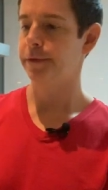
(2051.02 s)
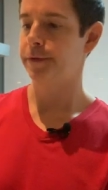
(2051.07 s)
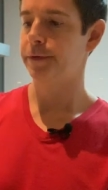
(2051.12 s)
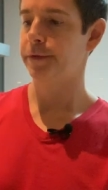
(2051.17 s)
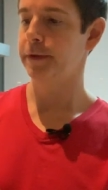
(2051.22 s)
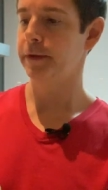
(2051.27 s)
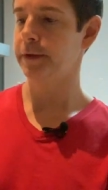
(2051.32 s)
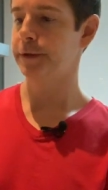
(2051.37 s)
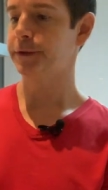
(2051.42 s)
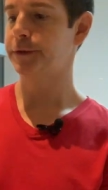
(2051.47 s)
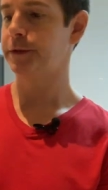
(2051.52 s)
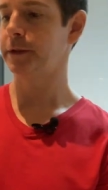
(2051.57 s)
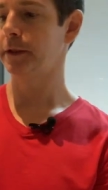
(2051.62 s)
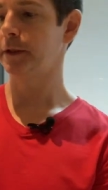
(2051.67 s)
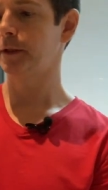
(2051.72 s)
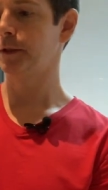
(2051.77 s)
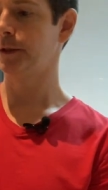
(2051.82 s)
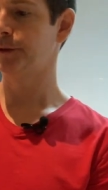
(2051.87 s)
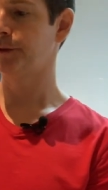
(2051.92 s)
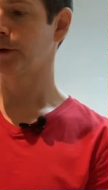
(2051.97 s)
This
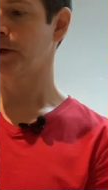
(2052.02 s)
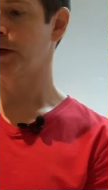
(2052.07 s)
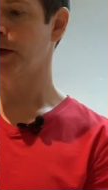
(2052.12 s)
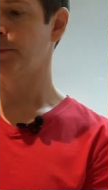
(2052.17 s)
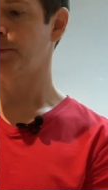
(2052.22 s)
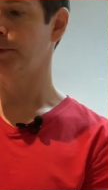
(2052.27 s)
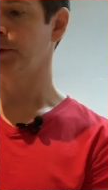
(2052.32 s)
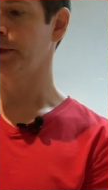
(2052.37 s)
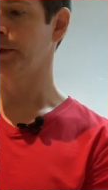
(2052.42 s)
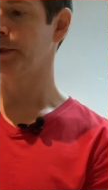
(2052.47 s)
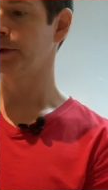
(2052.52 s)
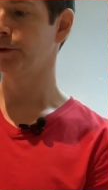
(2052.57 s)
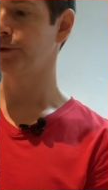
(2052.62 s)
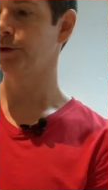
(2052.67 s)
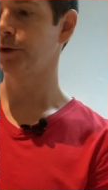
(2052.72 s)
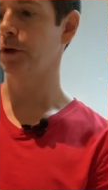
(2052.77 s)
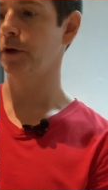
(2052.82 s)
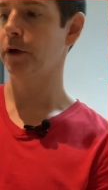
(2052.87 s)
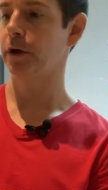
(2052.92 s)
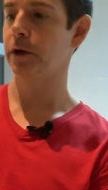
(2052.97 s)
is a couple of years
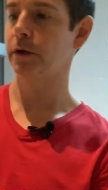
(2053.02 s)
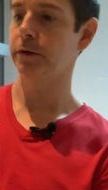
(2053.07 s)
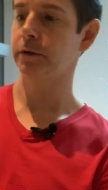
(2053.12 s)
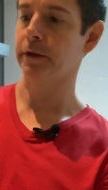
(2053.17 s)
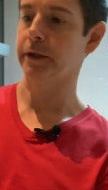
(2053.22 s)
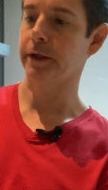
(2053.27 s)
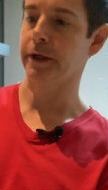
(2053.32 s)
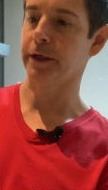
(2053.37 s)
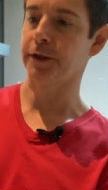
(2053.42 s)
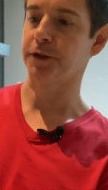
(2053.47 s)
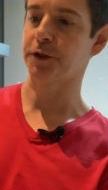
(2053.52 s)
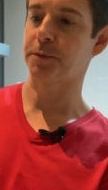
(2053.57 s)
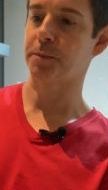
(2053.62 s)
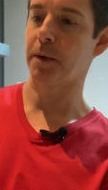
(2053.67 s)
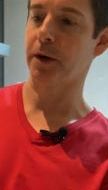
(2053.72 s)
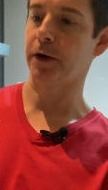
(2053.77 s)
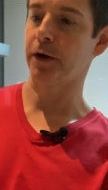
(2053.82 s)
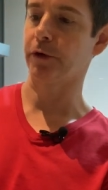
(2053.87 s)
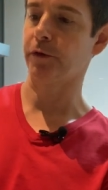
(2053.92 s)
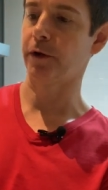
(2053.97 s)
ago. It got
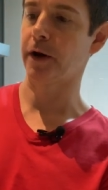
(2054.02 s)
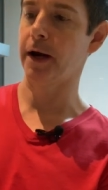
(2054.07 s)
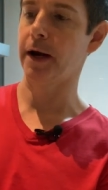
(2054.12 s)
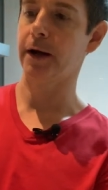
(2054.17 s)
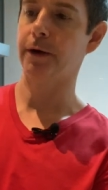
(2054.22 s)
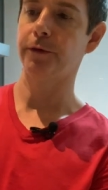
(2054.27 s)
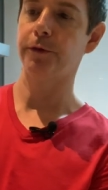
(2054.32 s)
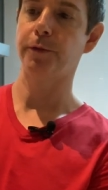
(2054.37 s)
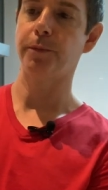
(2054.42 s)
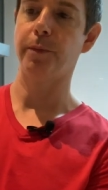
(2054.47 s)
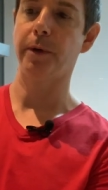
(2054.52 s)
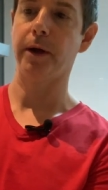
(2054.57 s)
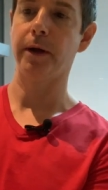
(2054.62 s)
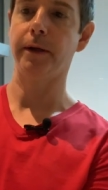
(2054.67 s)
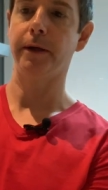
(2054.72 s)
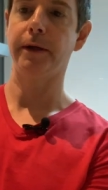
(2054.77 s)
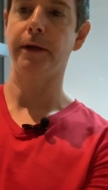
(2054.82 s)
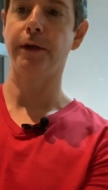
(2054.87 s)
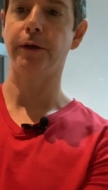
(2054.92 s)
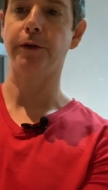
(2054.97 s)
spun around,
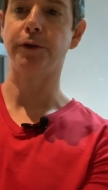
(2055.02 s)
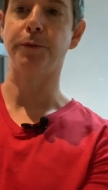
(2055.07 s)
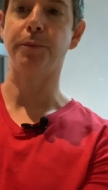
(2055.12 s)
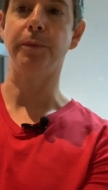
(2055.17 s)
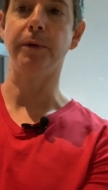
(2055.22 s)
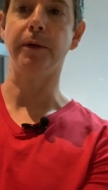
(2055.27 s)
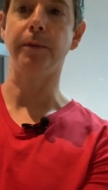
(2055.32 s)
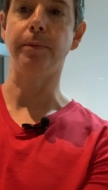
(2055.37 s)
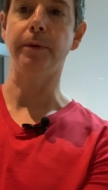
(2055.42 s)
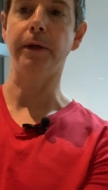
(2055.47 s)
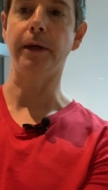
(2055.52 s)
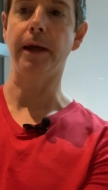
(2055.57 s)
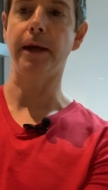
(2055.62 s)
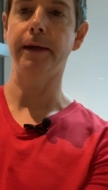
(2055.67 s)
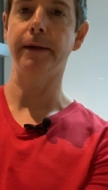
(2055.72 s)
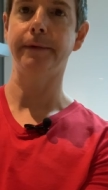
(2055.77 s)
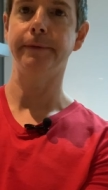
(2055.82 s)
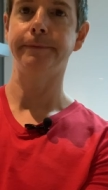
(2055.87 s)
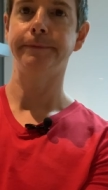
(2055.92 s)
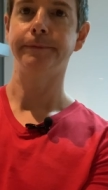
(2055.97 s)
but here's
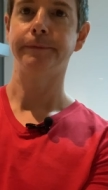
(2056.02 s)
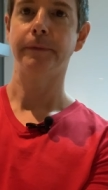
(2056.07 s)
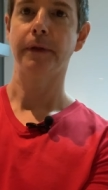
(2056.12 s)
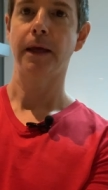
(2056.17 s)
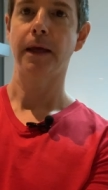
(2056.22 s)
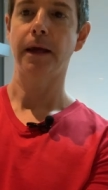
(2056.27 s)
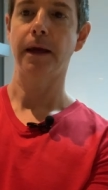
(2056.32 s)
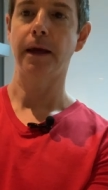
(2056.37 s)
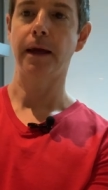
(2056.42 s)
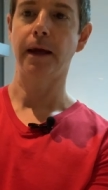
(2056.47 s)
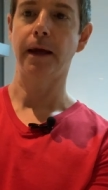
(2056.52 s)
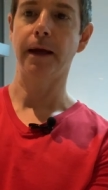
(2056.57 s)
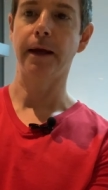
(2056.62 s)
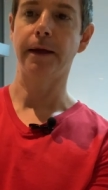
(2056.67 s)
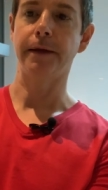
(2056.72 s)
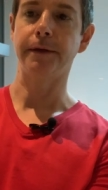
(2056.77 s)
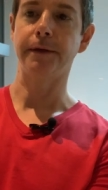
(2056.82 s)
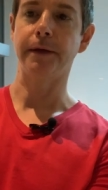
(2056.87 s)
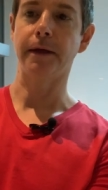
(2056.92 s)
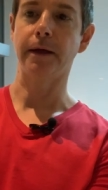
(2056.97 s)
BB-8
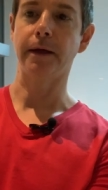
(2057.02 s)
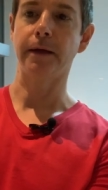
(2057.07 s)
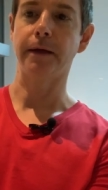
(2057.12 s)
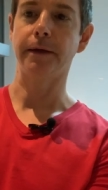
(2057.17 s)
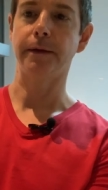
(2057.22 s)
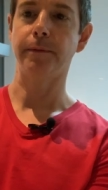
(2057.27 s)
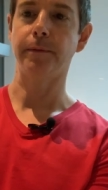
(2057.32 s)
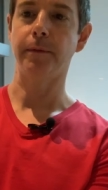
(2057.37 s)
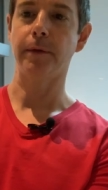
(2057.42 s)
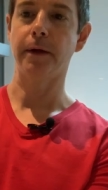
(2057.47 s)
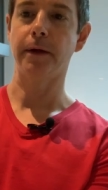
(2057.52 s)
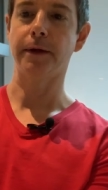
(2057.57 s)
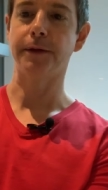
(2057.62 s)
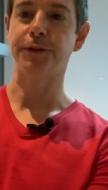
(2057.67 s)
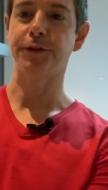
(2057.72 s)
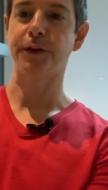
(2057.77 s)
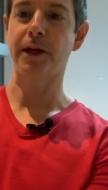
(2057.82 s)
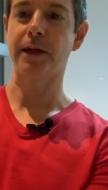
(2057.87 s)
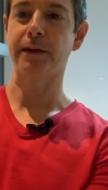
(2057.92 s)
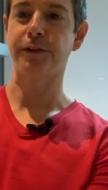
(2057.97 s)
and uh, uh,
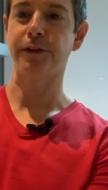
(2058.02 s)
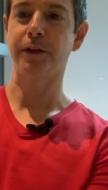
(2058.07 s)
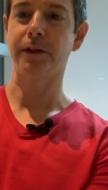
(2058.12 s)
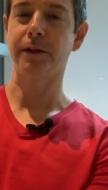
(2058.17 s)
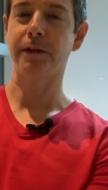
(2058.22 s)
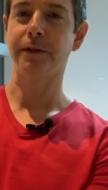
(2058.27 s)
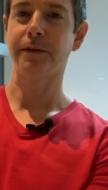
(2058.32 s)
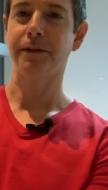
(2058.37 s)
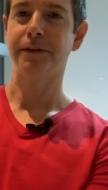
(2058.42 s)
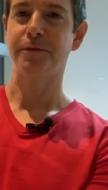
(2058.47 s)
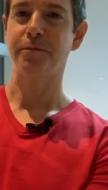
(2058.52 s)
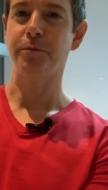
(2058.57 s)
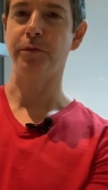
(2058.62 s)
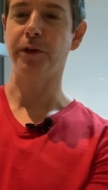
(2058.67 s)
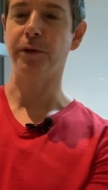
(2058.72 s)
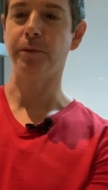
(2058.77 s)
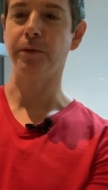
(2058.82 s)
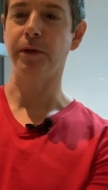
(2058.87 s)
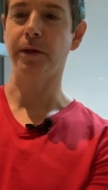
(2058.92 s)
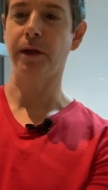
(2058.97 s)
Santa
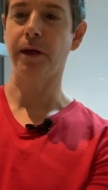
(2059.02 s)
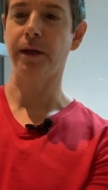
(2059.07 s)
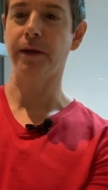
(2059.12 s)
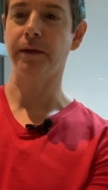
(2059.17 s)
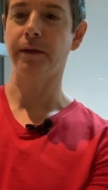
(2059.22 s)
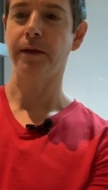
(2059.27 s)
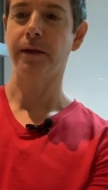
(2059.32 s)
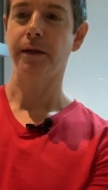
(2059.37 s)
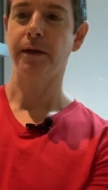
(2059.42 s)
BB-8